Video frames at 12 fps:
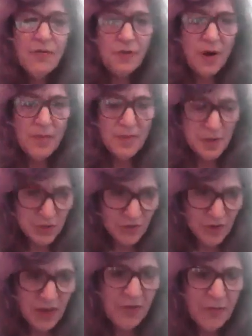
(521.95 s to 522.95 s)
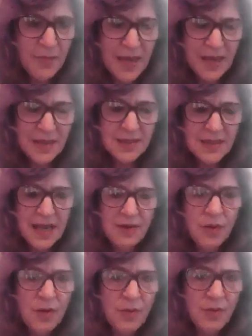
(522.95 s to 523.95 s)
from strength-based
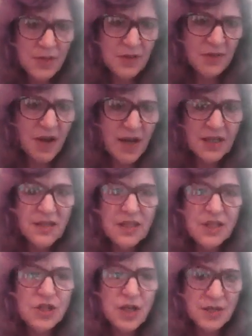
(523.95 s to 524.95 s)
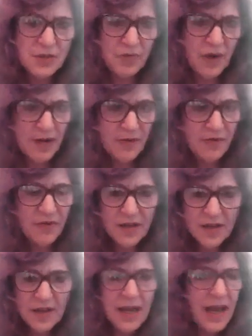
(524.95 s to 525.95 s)
and always finding the just right
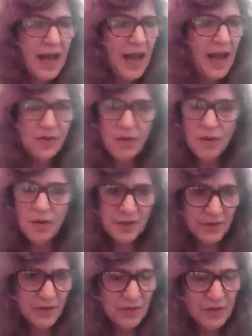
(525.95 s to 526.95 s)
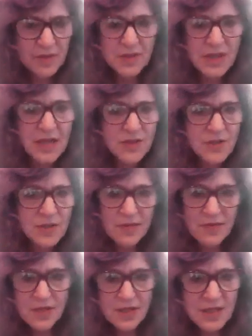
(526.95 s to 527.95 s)
fit at all different stages
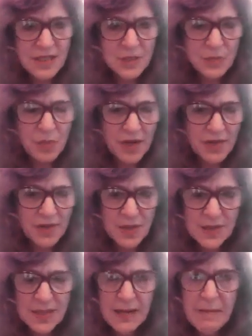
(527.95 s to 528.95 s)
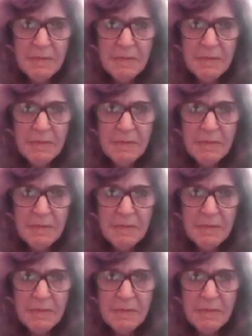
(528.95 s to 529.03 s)
of the disease process.